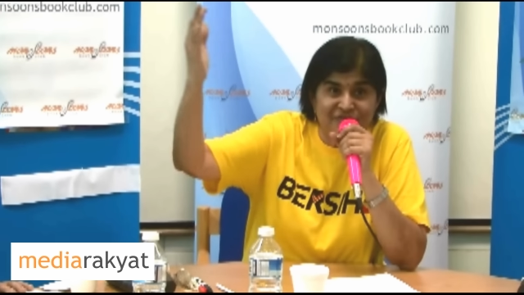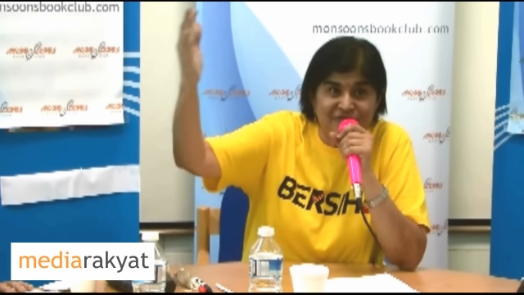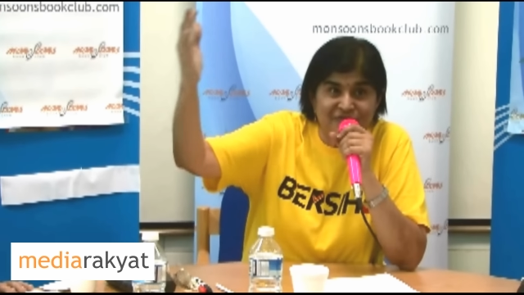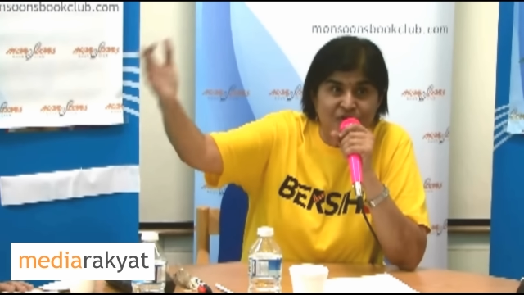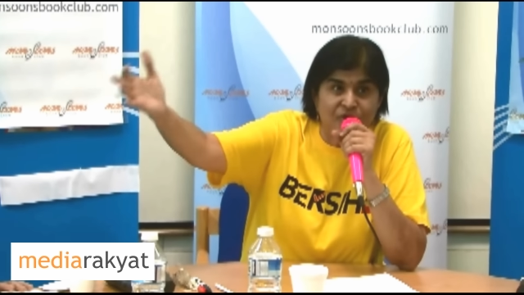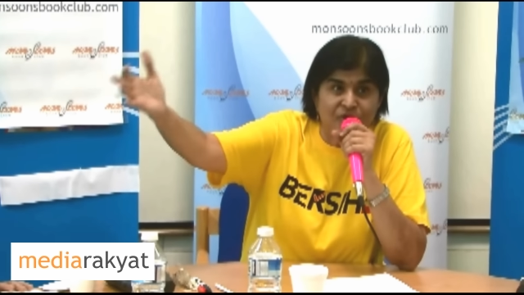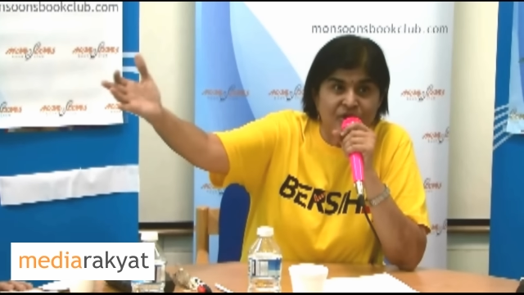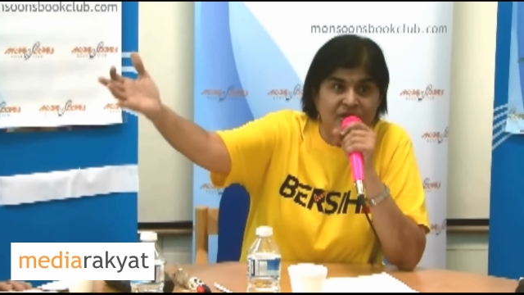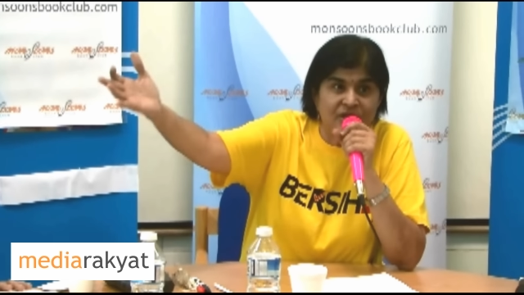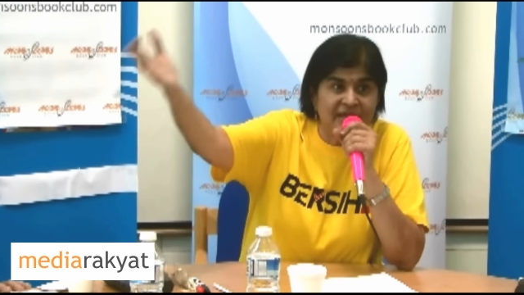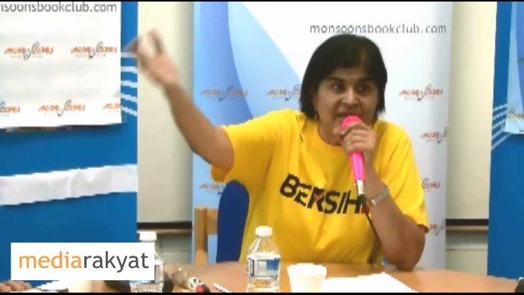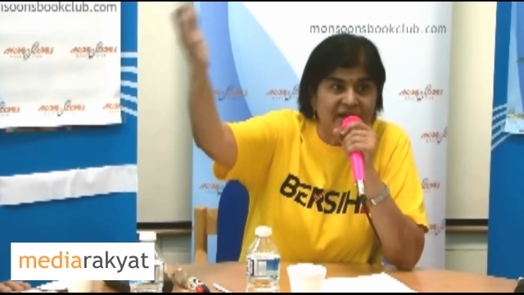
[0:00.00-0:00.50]

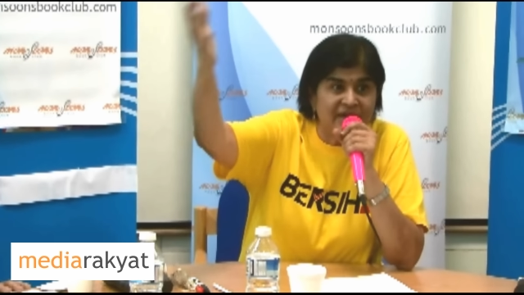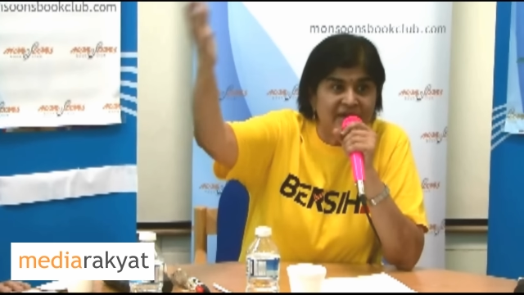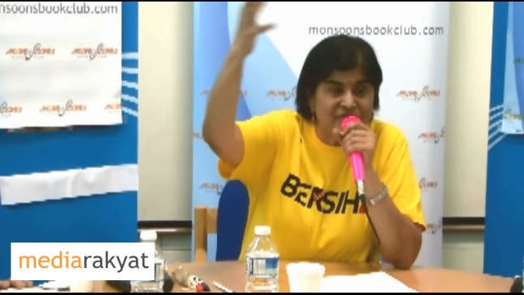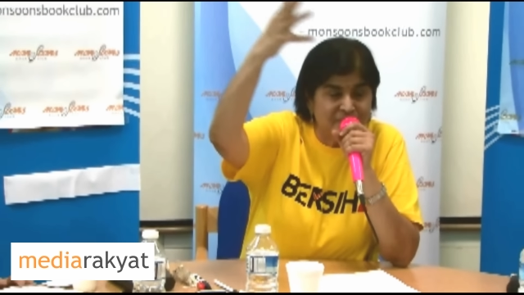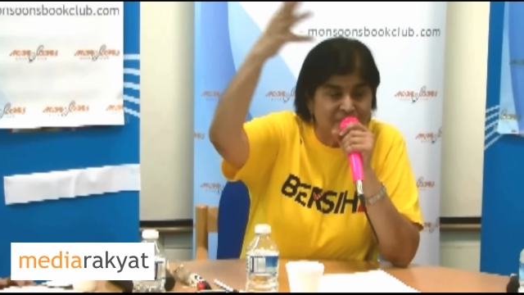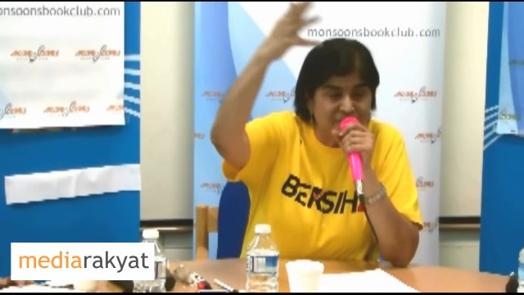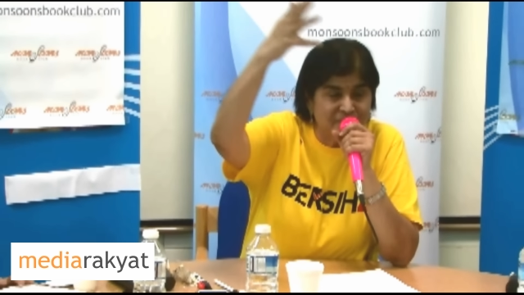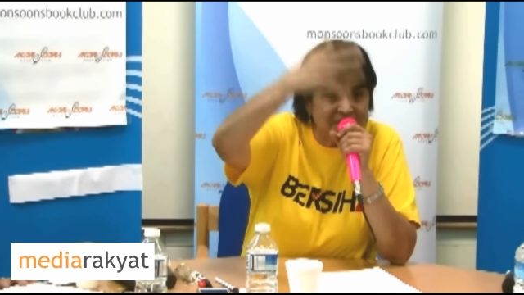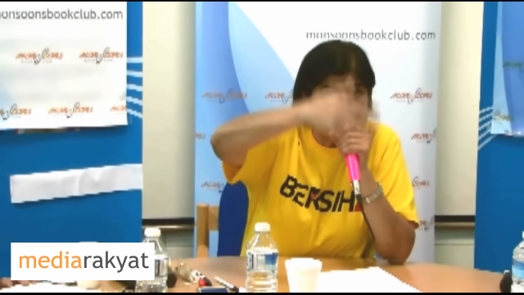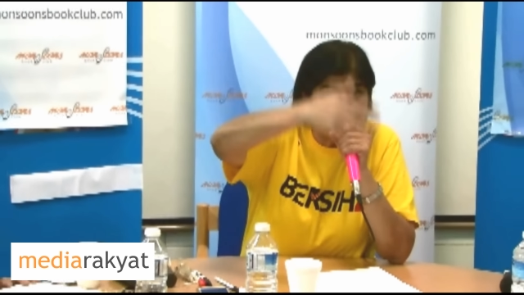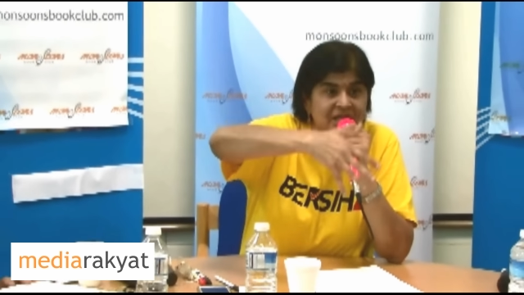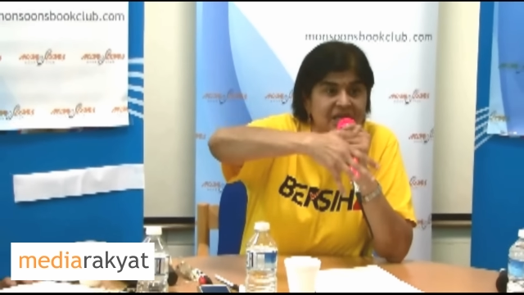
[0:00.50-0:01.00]
foreign
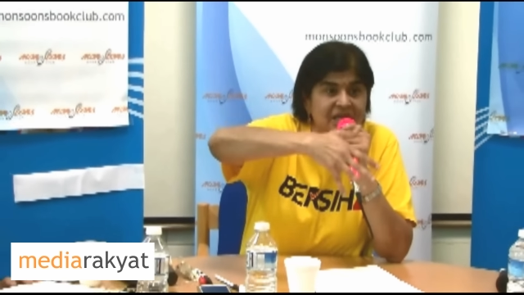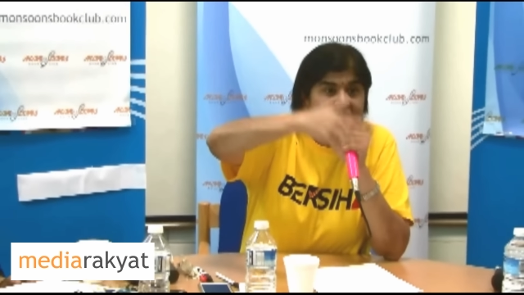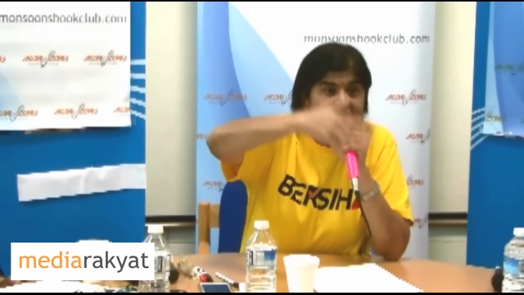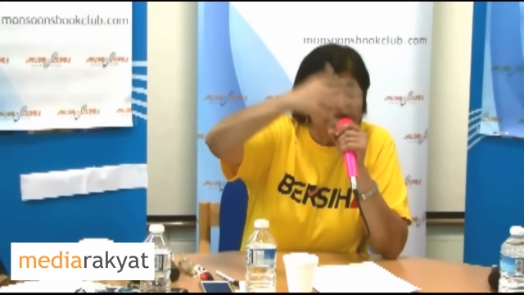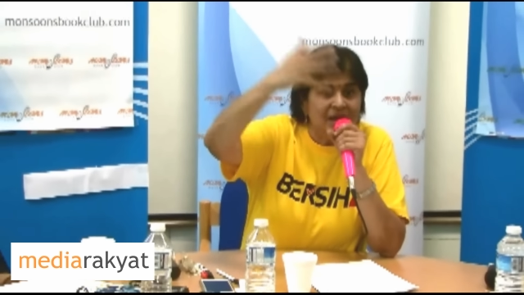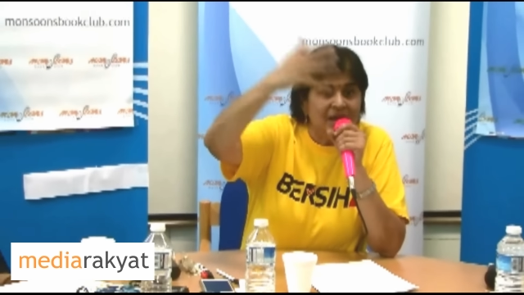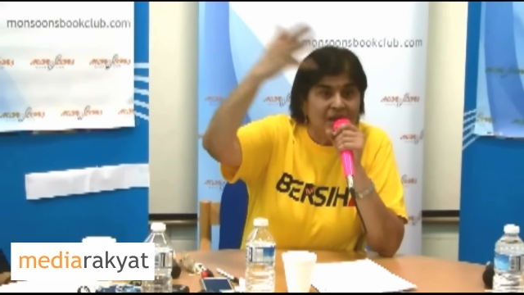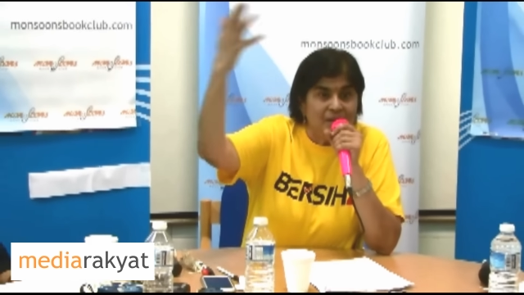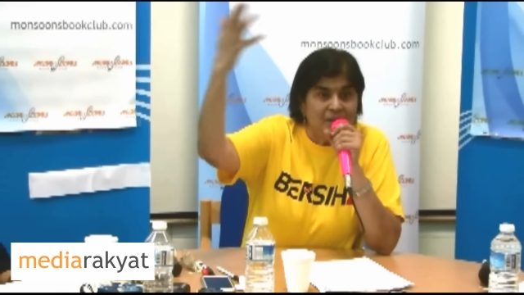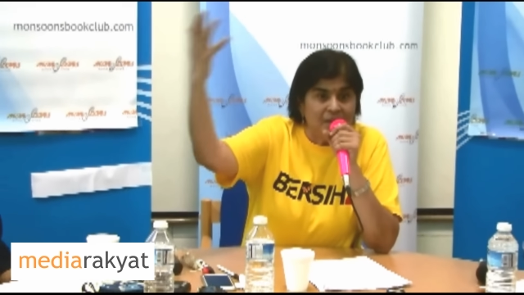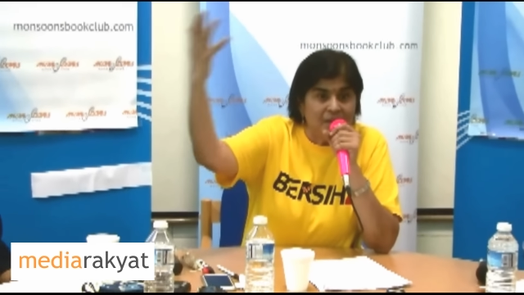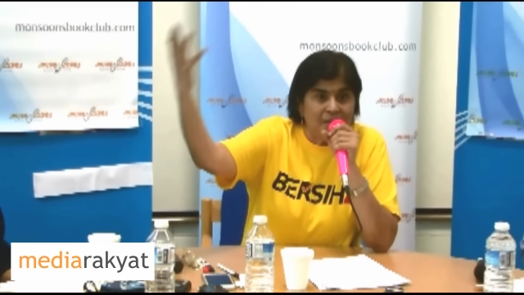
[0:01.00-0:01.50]
government
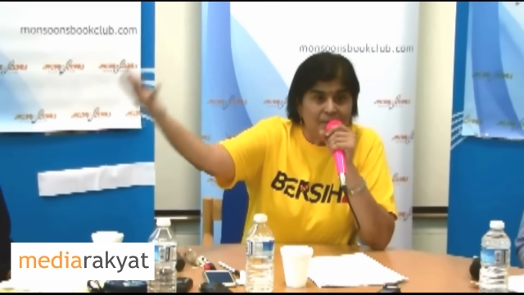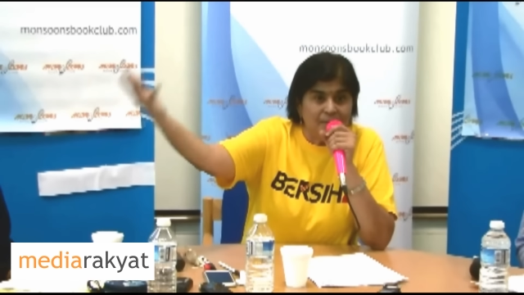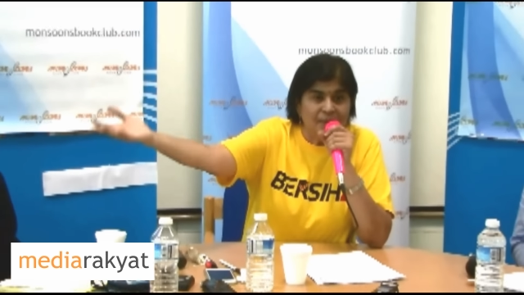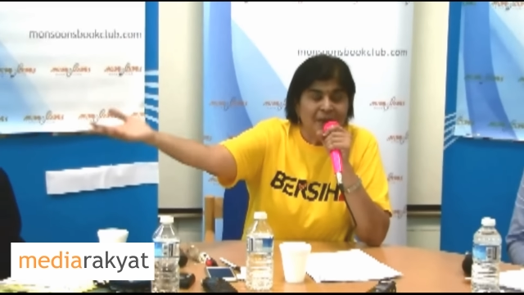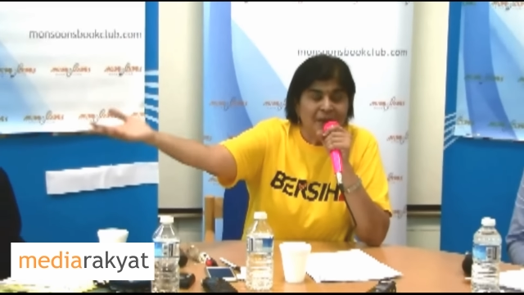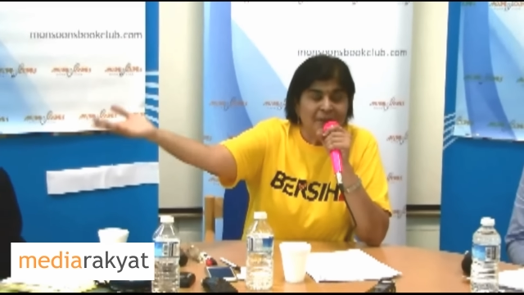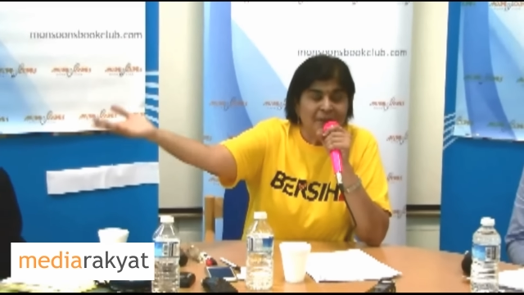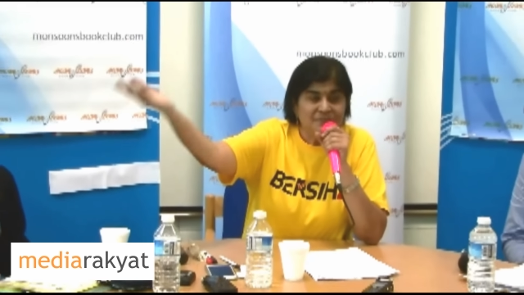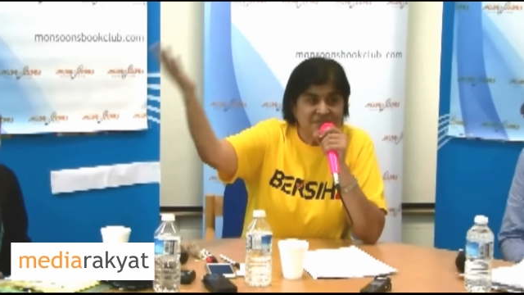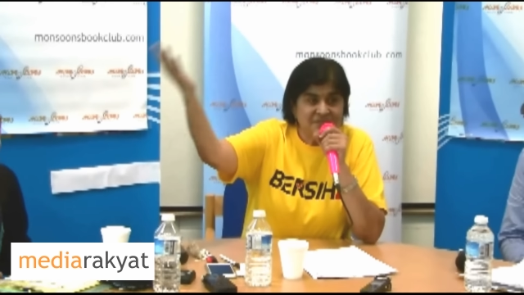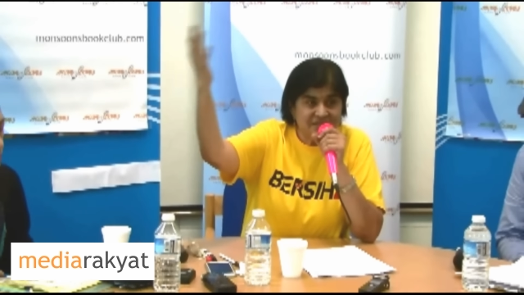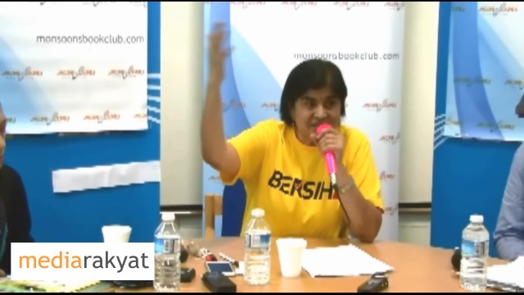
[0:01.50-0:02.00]

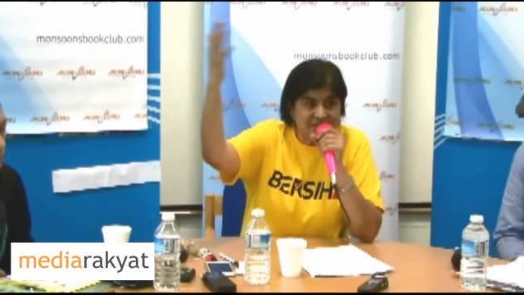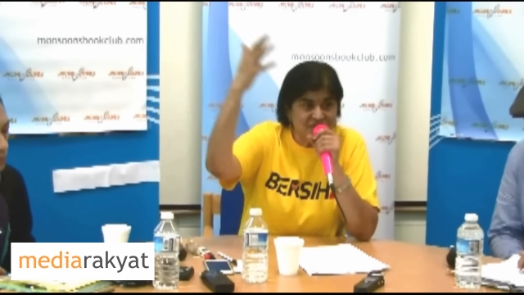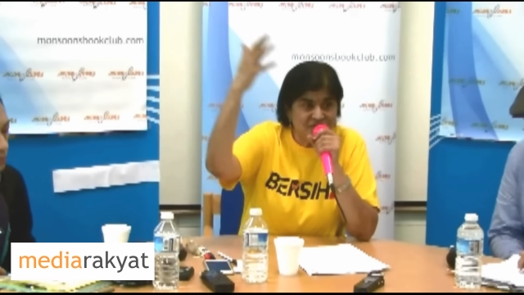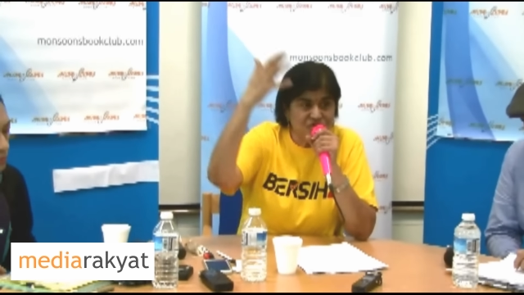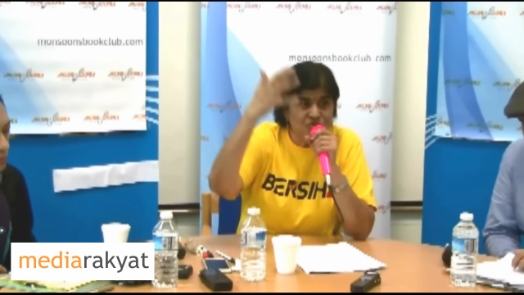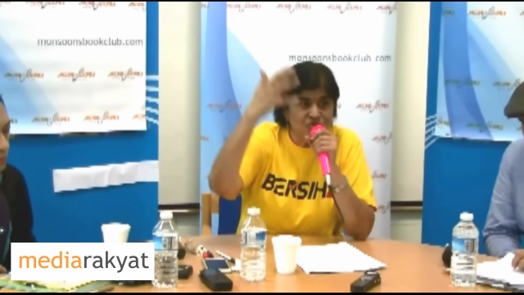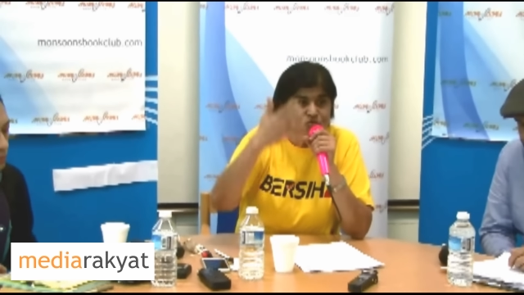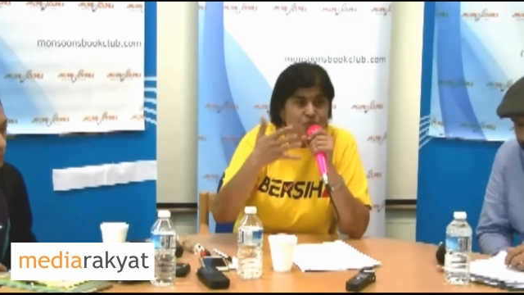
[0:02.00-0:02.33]
pumps in 2